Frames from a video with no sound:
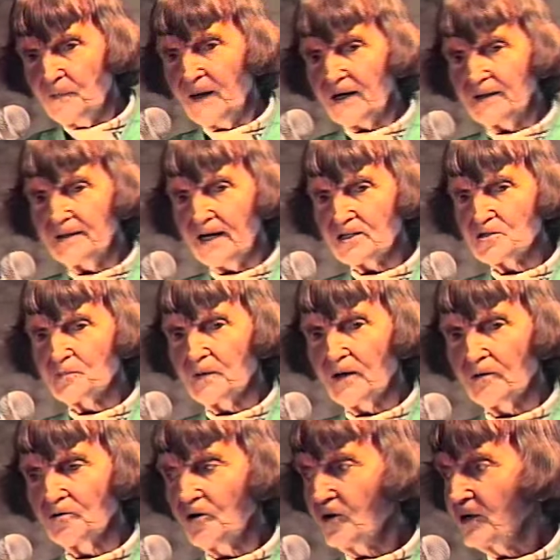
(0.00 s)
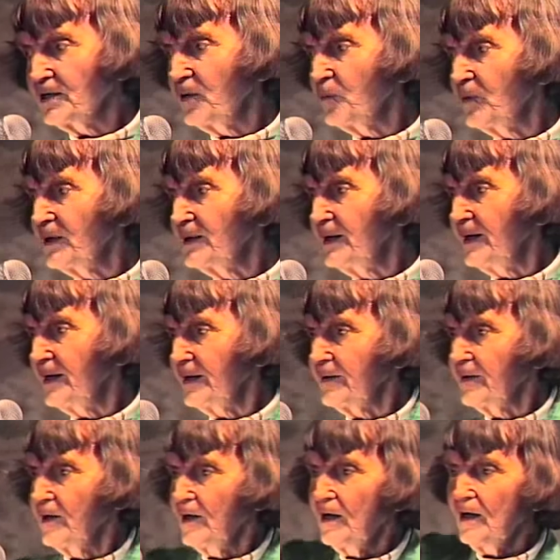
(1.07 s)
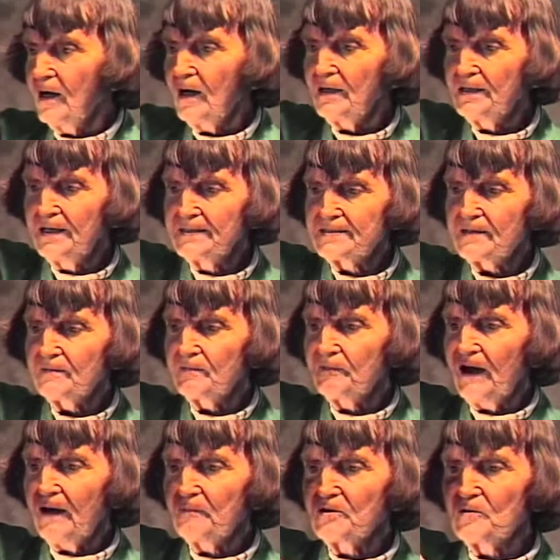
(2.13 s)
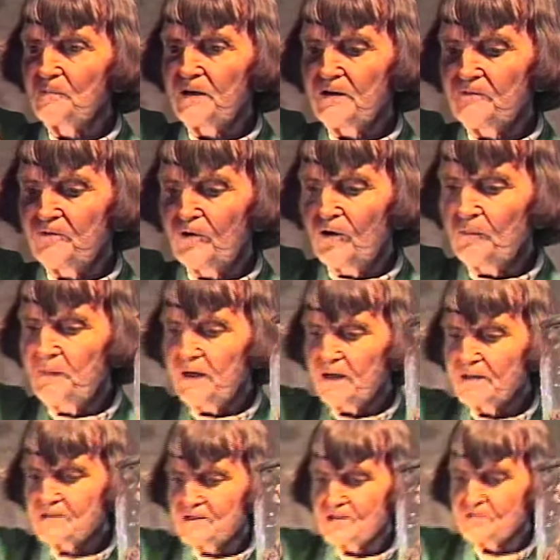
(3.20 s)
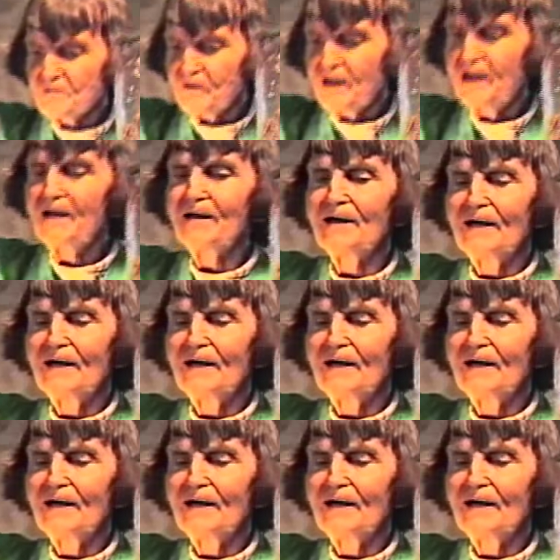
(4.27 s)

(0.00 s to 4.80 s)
better not sprout longer than one day. And these happens to be four beans. This way,